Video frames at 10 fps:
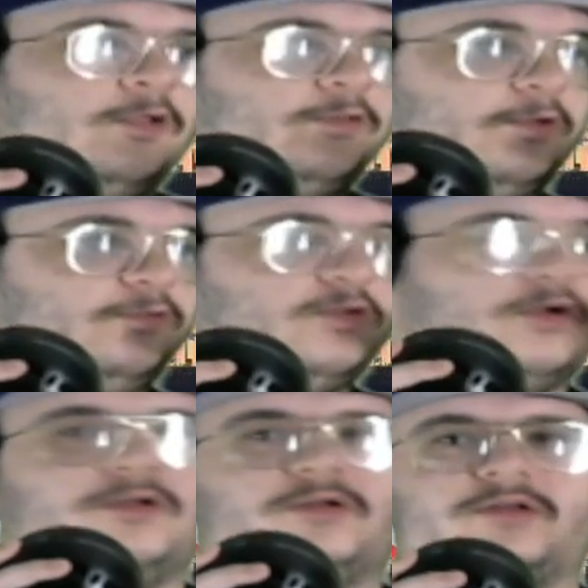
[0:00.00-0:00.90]
So it's
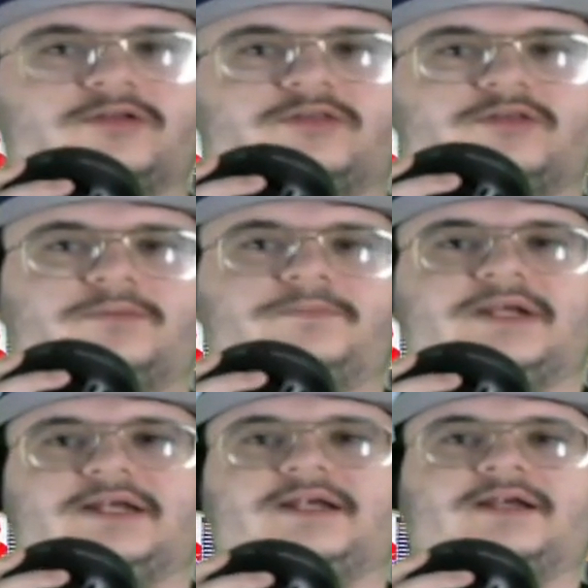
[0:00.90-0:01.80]
going to
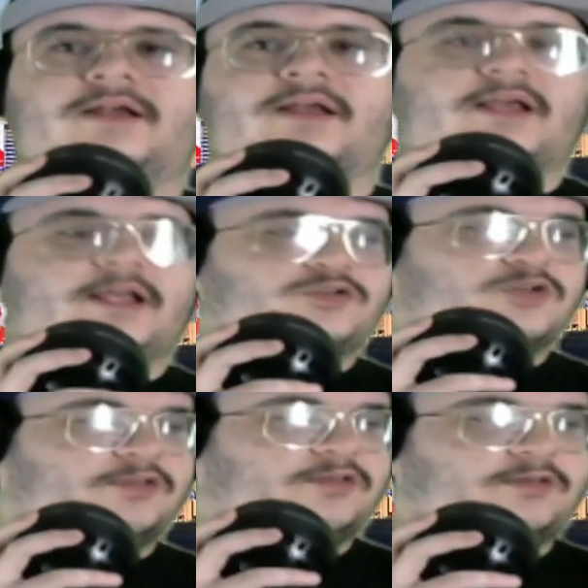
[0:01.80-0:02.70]
be
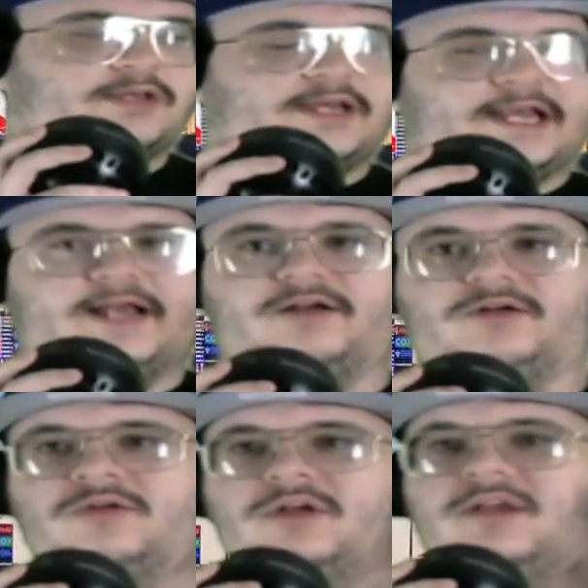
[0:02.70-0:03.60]
interesting to see how